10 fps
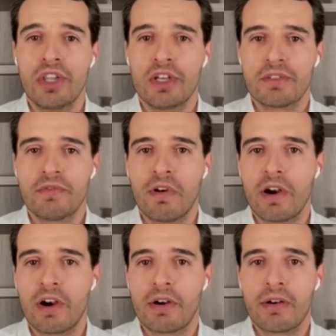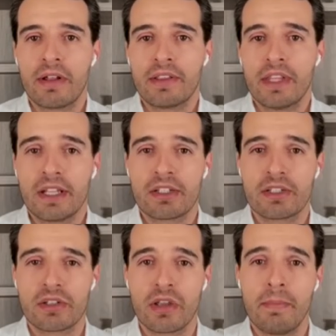Thus far,
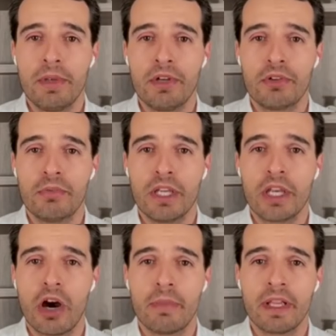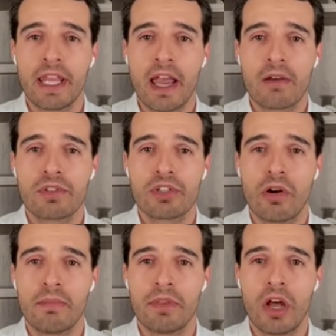things appear to be calming down,
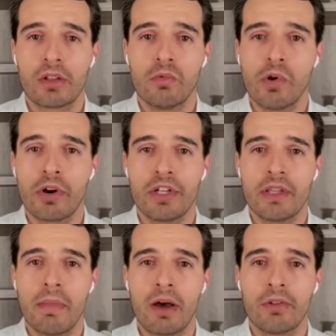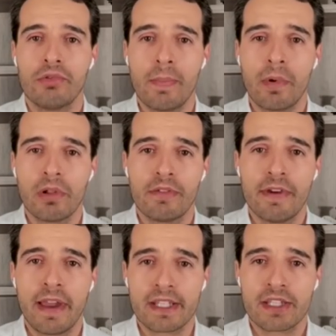so I'm not worried about ripple
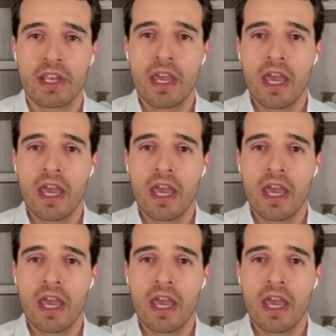effects